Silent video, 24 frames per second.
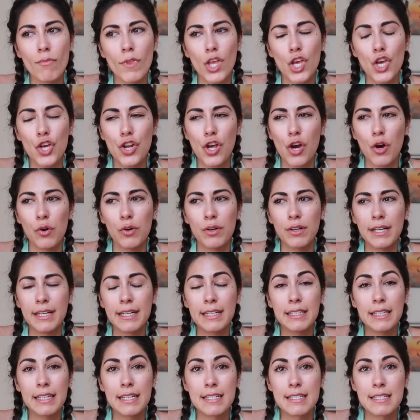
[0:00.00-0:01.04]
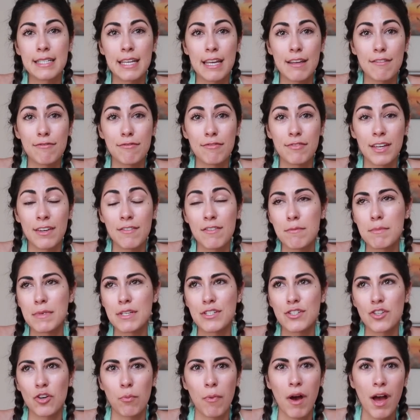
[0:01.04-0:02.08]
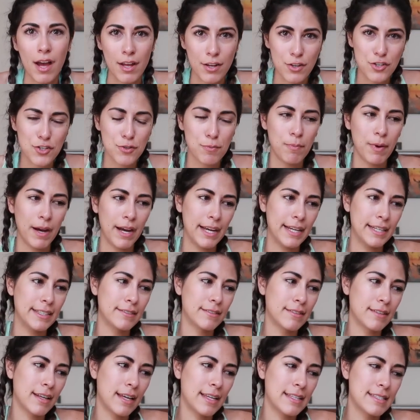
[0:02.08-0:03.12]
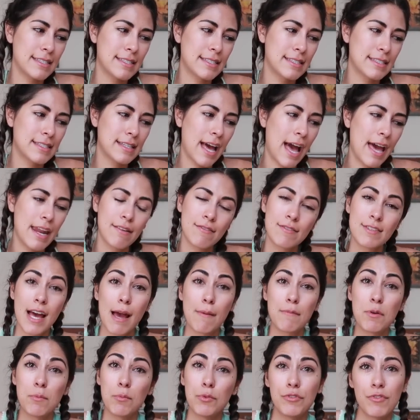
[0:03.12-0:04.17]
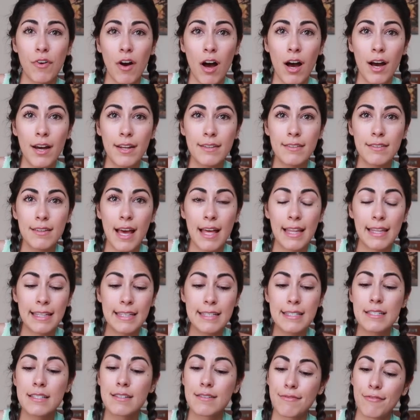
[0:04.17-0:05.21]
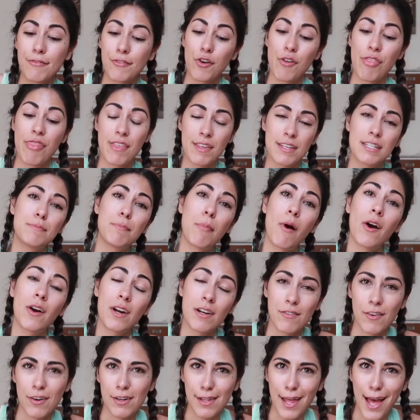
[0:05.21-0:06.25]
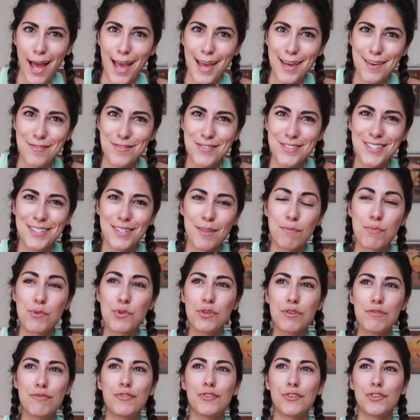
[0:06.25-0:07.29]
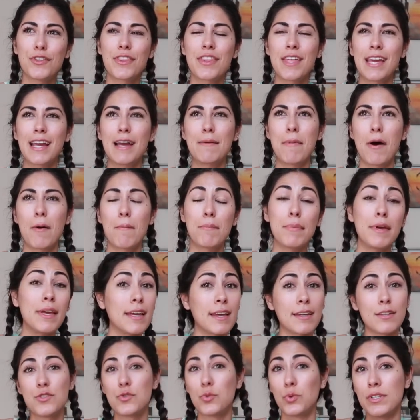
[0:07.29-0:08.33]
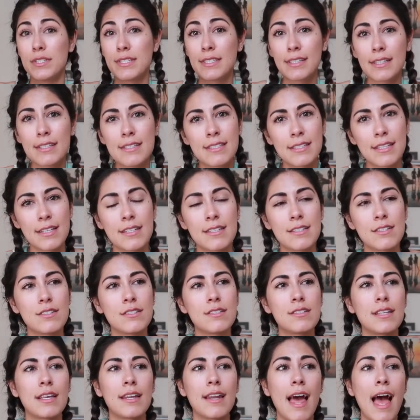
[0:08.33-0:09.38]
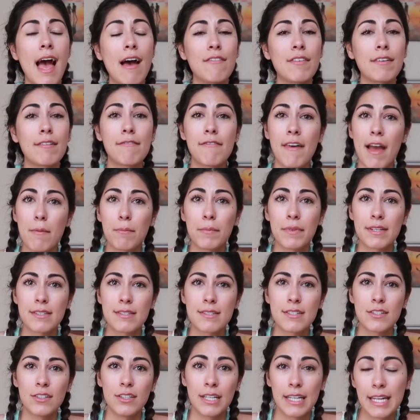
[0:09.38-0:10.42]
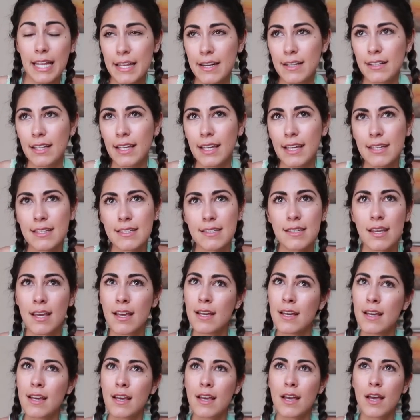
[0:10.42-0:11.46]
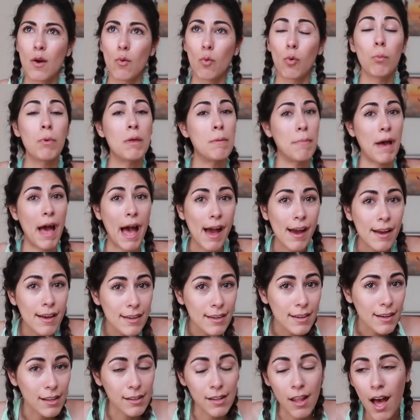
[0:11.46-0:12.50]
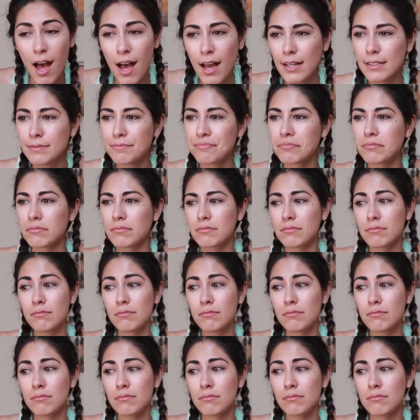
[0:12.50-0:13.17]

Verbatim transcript: you know, Italy has give, given me so much, but it's kind of time to move on, at least for this part of our lives. The beautiful thing about being dual citizens and having family still in Italy is we'll be back a lot